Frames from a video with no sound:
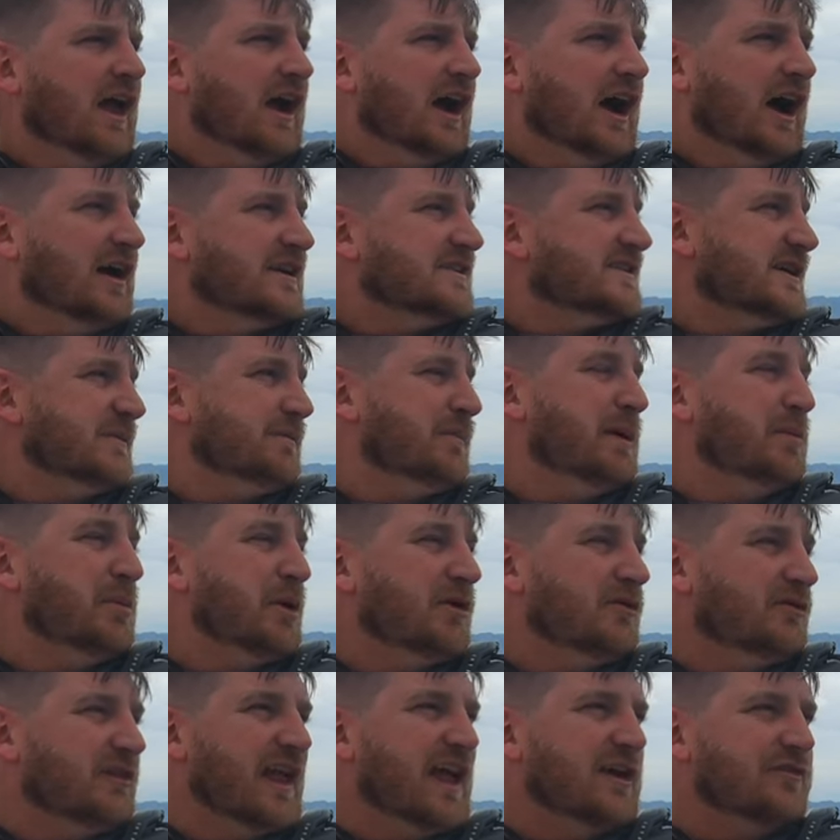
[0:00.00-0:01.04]
Uh, some people
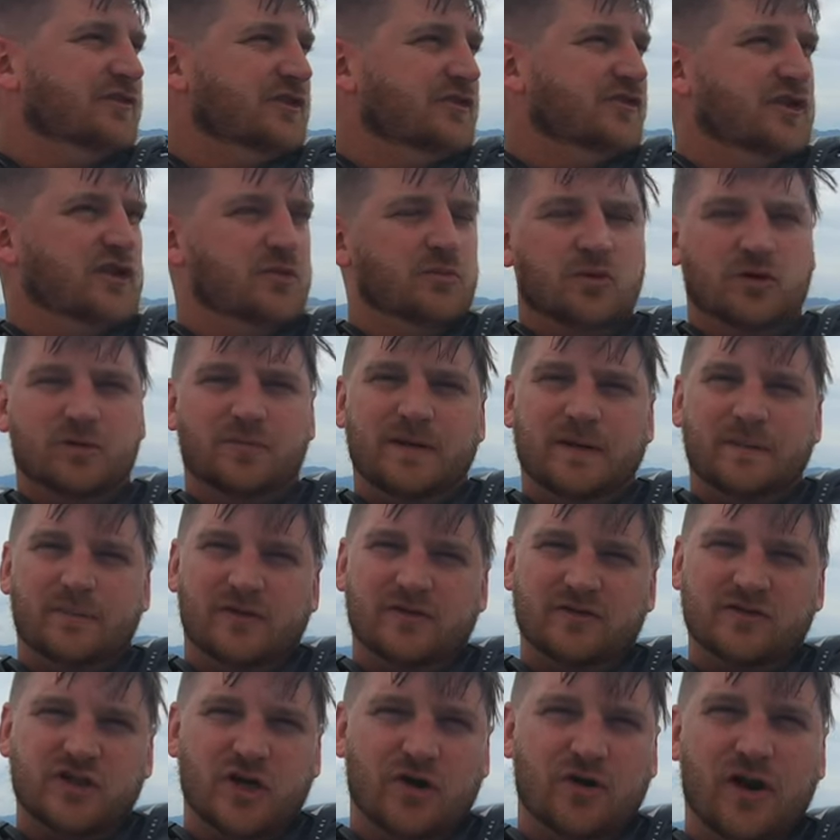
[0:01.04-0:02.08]
have left, a few more people
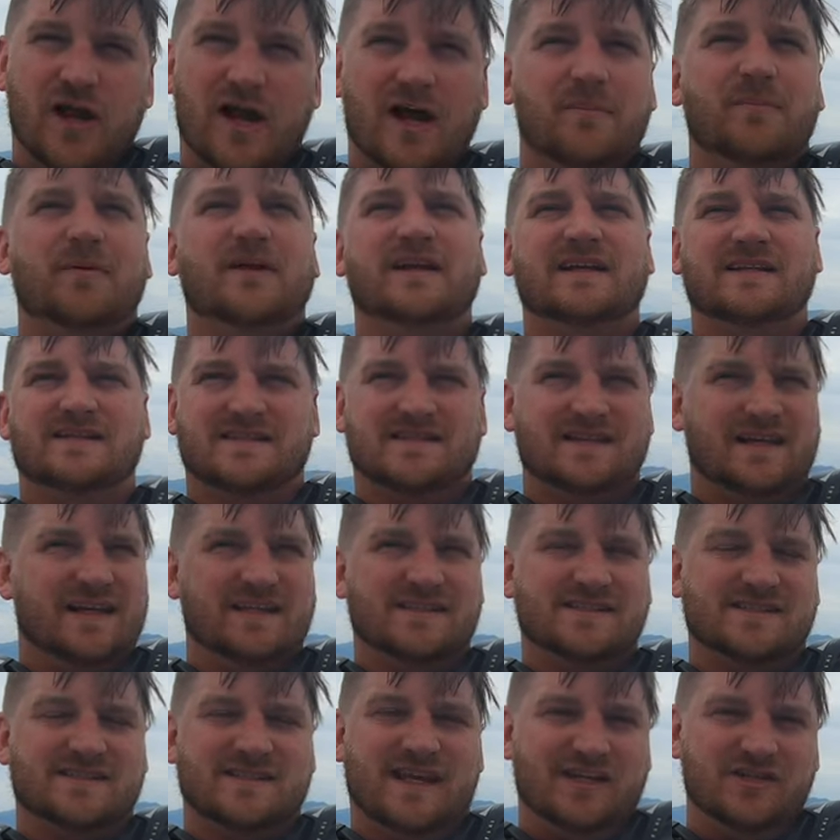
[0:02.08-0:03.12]
have shown up, but it's
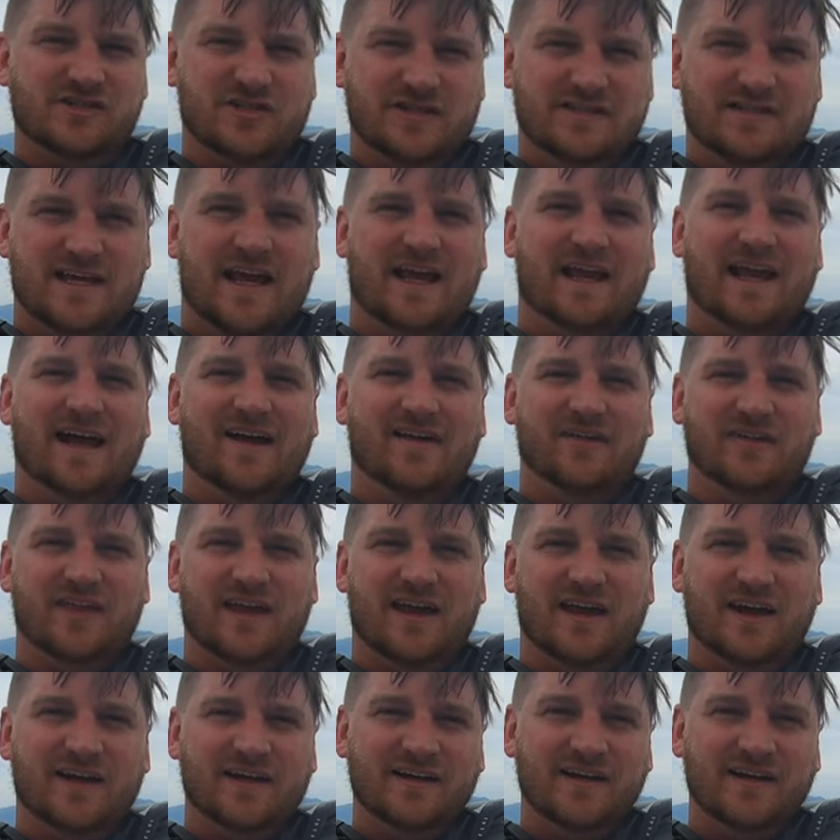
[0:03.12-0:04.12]
it's essentially dead out there.